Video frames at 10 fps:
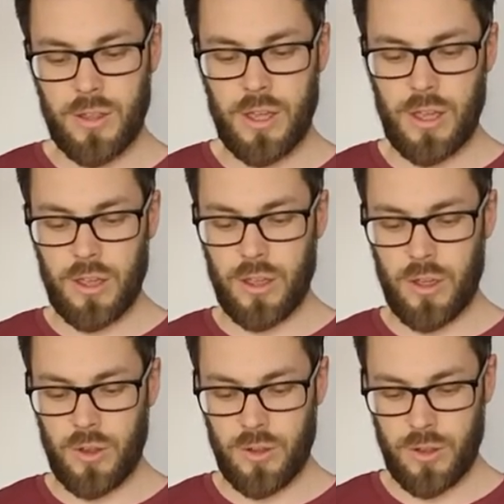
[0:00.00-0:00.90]
There you
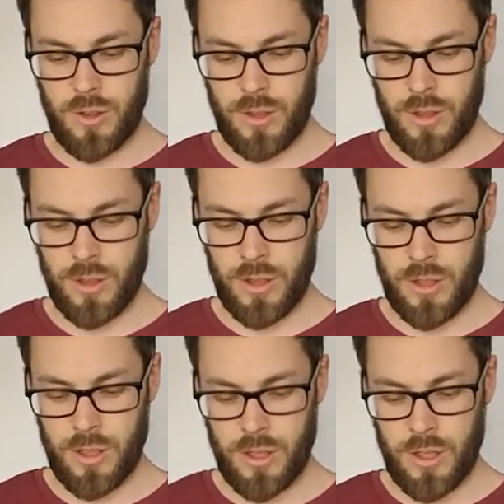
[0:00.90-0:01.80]
go.
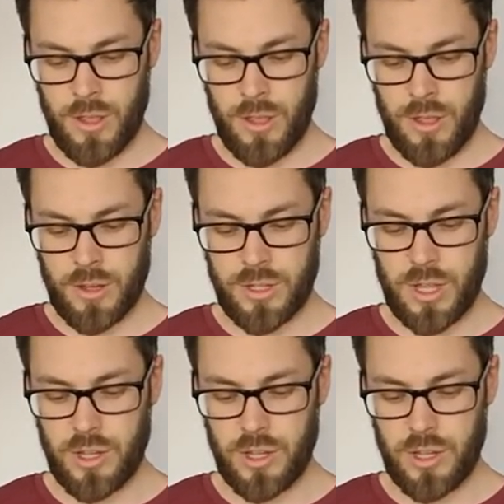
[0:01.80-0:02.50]
So